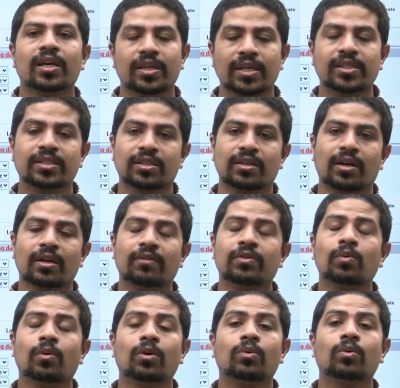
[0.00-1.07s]
yes uh, if
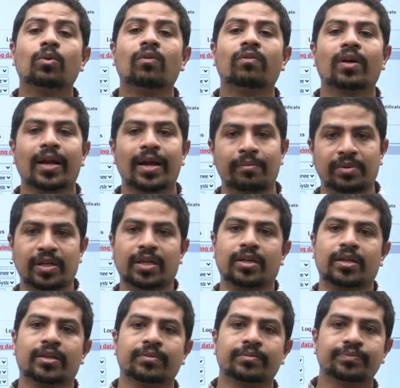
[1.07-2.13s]
you want to go for
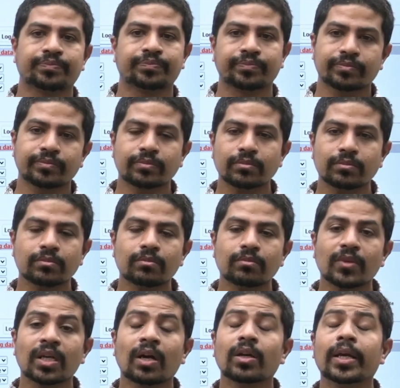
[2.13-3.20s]
mtech
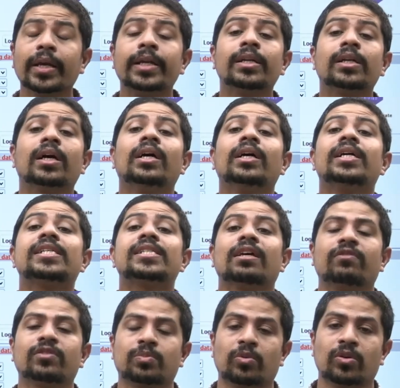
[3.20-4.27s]
in
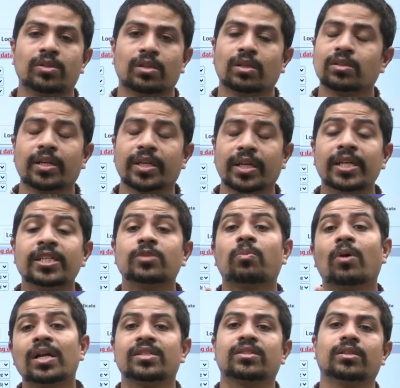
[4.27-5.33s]
self-sponsored, uh, sorry, in
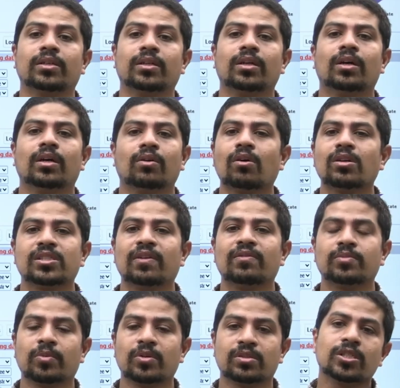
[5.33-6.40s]
sponsored, not
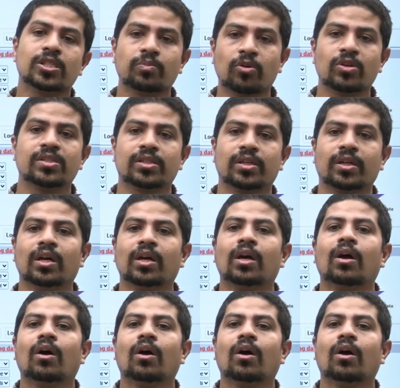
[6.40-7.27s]
self-sponsored, sponsored.